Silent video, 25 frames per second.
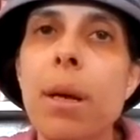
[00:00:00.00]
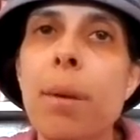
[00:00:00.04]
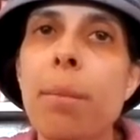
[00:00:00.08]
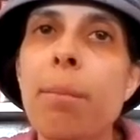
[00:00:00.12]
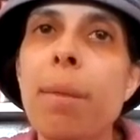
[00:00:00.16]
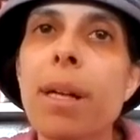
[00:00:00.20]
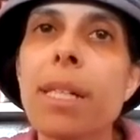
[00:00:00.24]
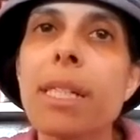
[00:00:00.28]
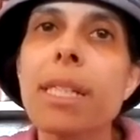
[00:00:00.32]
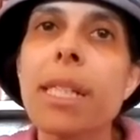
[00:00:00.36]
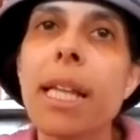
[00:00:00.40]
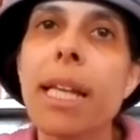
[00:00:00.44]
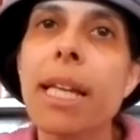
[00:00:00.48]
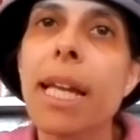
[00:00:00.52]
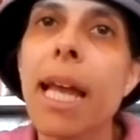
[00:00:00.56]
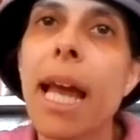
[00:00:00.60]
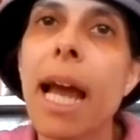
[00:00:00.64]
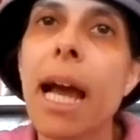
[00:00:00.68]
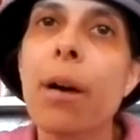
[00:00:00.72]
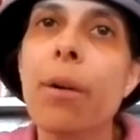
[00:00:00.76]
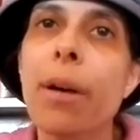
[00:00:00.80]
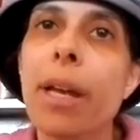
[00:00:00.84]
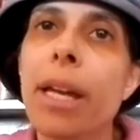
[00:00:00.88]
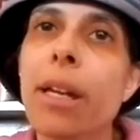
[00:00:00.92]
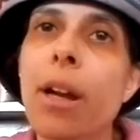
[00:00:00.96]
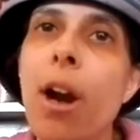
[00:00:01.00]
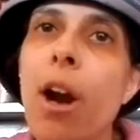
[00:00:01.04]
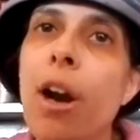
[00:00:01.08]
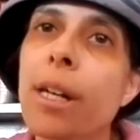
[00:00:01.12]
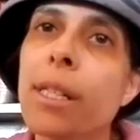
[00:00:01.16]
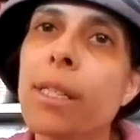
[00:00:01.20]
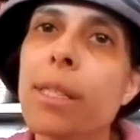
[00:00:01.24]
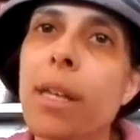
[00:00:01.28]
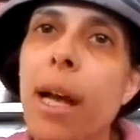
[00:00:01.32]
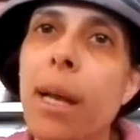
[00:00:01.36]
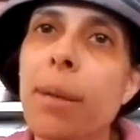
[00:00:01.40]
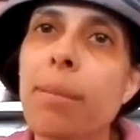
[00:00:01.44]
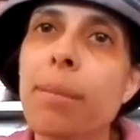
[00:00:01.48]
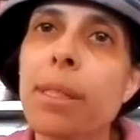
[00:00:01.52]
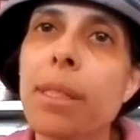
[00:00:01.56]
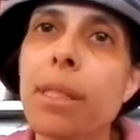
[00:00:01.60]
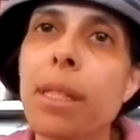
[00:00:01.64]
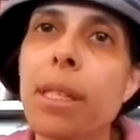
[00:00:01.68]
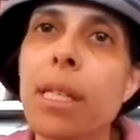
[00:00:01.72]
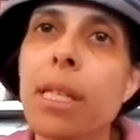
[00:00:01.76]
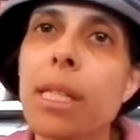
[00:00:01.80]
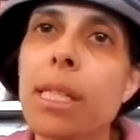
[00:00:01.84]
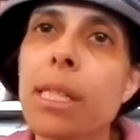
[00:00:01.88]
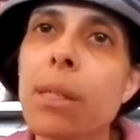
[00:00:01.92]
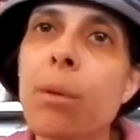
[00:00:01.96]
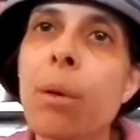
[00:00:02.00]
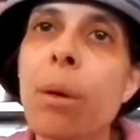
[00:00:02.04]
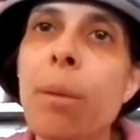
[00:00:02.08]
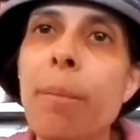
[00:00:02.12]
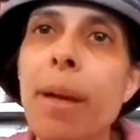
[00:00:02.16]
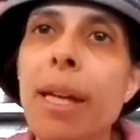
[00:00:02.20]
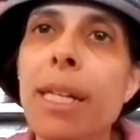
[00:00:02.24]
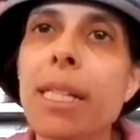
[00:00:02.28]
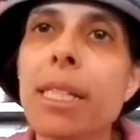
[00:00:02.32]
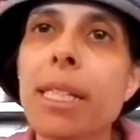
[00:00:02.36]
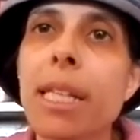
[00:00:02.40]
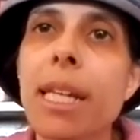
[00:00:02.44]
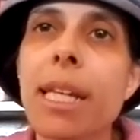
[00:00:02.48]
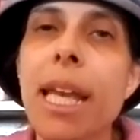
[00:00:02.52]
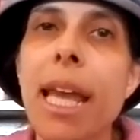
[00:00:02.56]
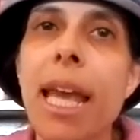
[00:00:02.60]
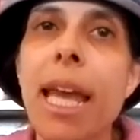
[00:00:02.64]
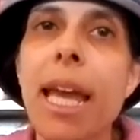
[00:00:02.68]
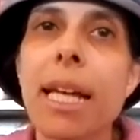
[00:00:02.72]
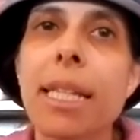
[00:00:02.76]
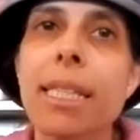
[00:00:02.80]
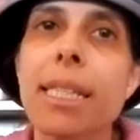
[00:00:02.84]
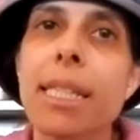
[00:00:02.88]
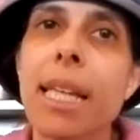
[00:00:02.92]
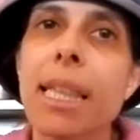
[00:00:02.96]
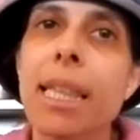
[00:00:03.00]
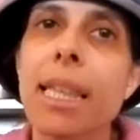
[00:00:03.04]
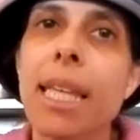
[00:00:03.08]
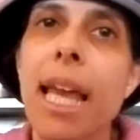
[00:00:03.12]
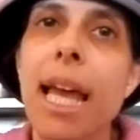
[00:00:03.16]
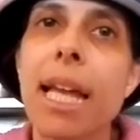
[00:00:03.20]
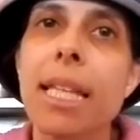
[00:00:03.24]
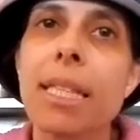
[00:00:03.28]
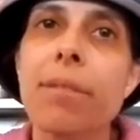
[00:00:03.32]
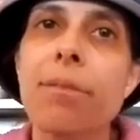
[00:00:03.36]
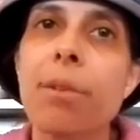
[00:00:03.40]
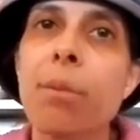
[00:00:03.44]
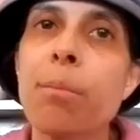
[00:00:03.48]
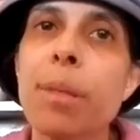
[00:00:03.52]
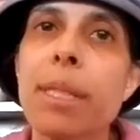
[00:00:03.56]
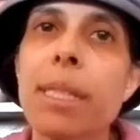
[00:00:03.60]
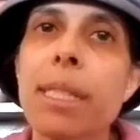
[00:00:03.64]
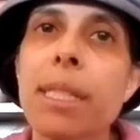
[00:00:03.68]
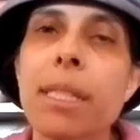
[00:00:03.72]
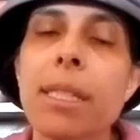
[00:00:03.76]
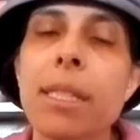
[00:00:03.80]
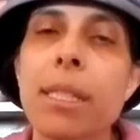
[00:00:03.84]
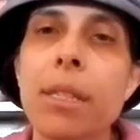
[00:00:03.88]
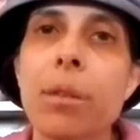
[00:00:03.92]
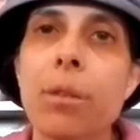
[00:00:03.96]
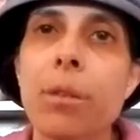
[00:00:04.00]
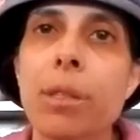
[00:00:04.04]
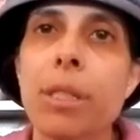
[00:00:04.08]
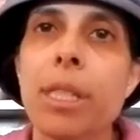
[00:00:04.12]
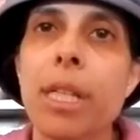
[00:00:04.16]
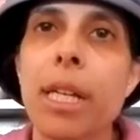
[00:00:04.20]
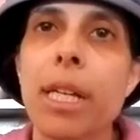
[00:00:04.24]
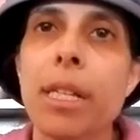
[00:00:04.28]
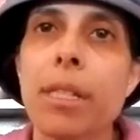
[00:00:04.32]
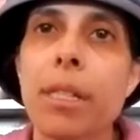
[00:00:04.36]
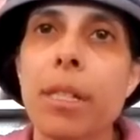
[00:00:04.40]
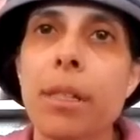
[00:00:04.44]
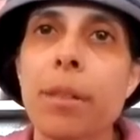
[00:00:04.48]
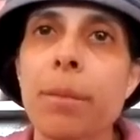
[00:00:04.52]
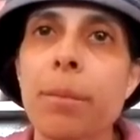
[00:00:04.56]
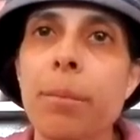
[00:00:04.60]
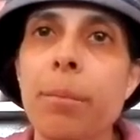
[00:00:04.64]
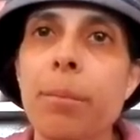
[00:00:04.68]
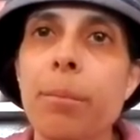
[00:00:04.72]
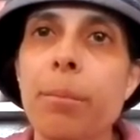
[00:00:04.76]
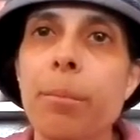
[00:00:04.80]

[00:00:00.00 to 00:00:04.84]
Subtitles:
much like how, in our times, someone might shake hands at the end of a business negotiation.